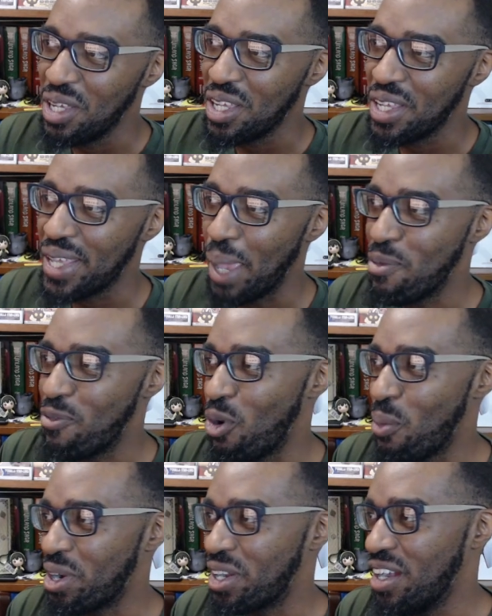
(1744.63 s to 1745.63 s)
Game
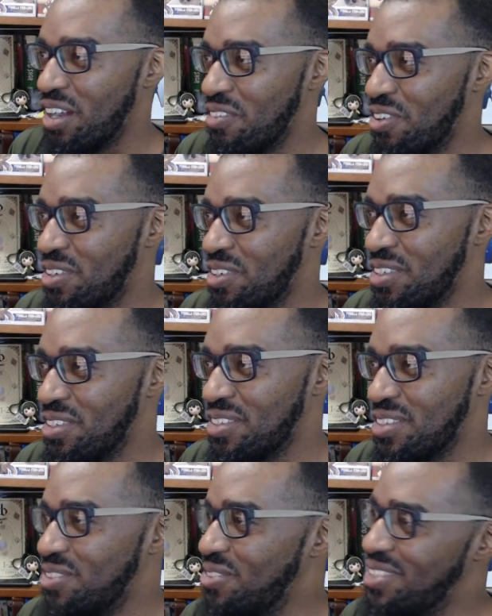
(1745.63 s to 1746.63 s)
Informer covers,
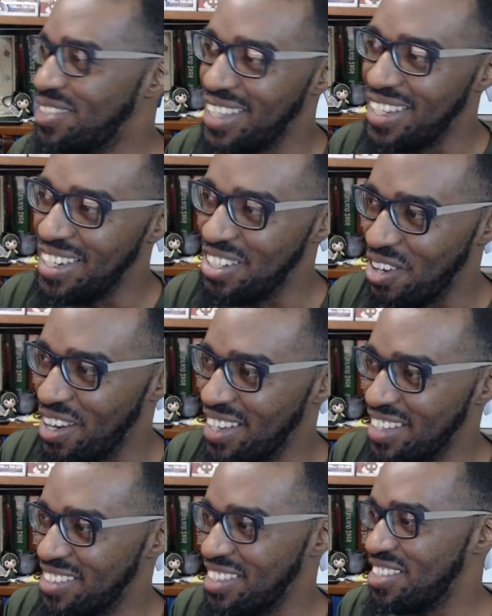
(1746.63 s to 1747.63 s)
or the San
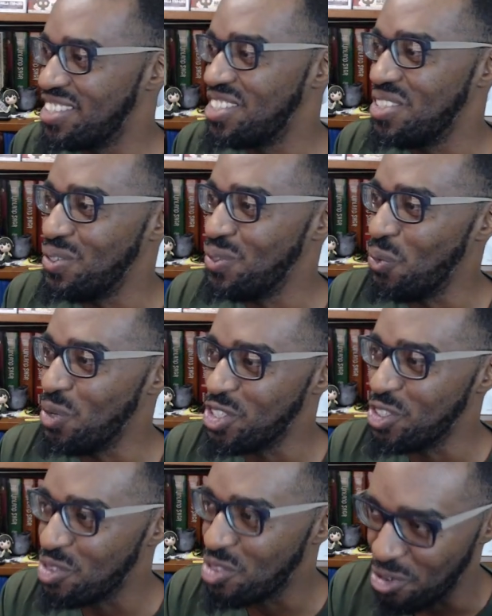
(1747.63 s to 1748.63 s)
Andreas issue, Witcher
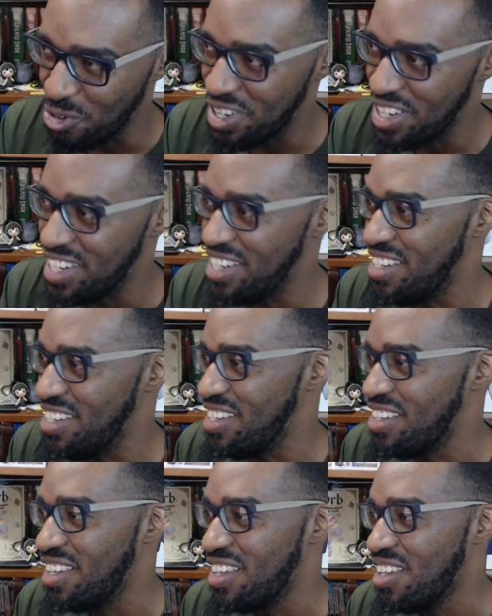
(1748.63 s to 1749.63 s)
Three.
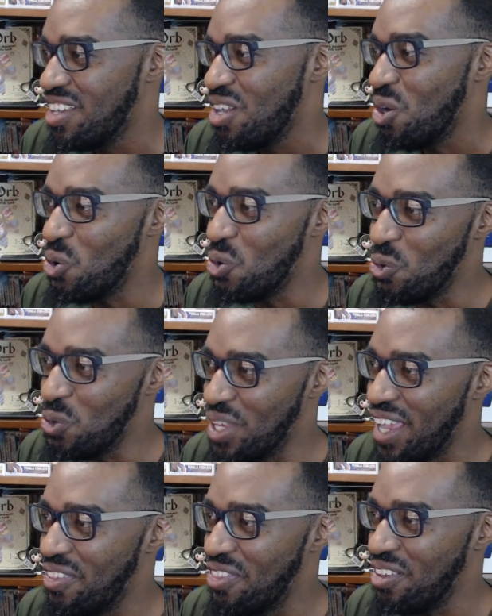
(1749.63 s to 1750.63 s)
Oh yeah,
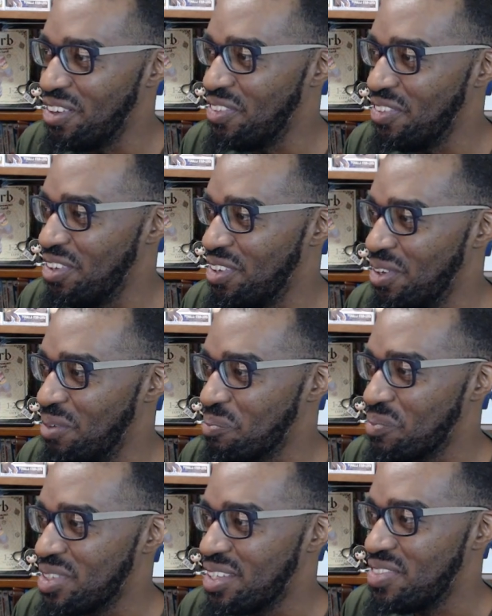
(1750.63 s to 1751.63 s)
the the
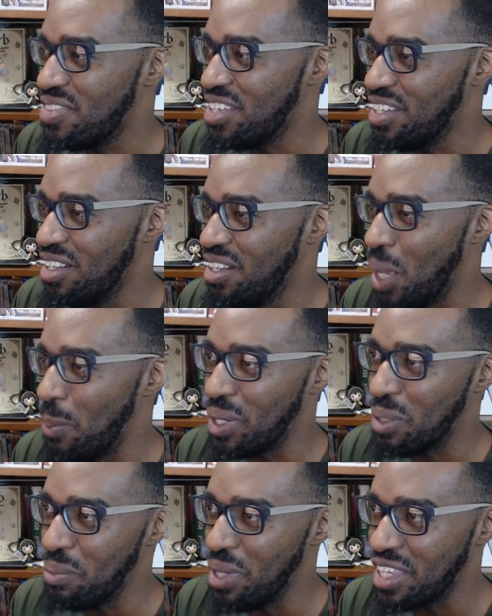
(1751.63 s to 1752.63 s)
the uh, Epic
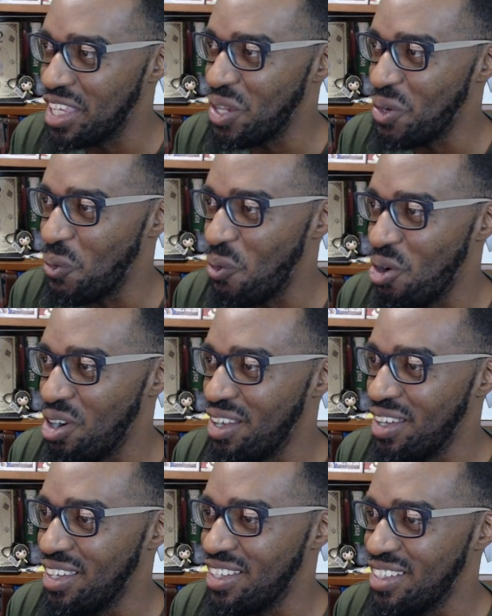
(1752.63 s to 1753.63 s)
Mickey
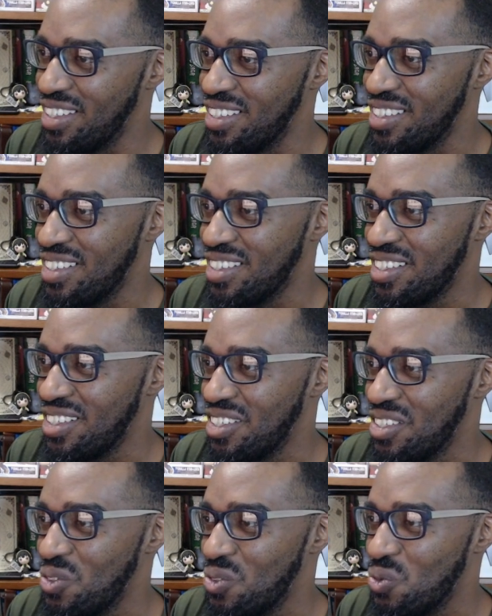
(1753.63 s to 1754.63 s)
one
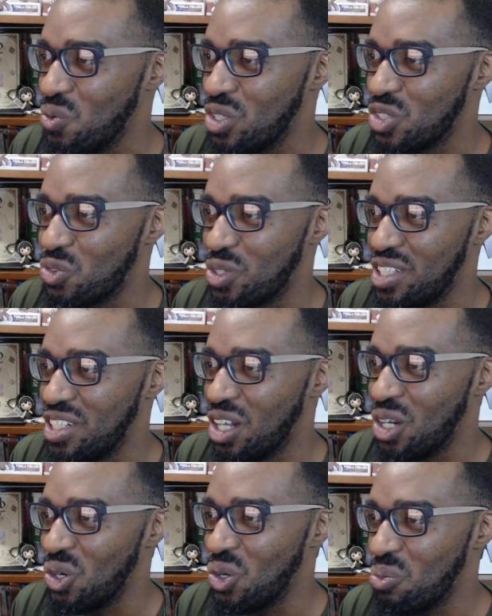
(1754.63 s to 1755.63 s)
was really
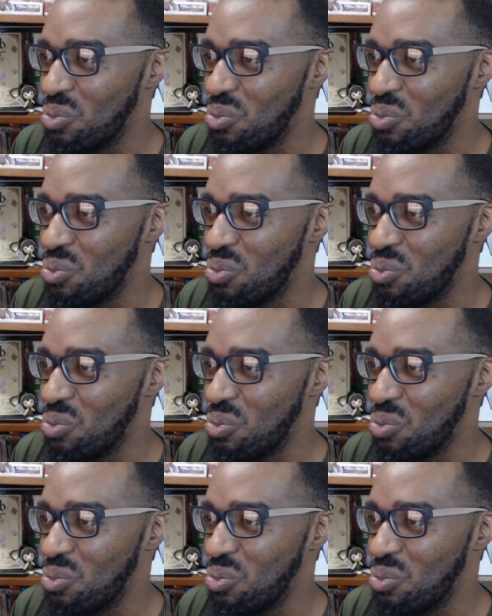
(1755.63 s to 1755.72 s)
dope.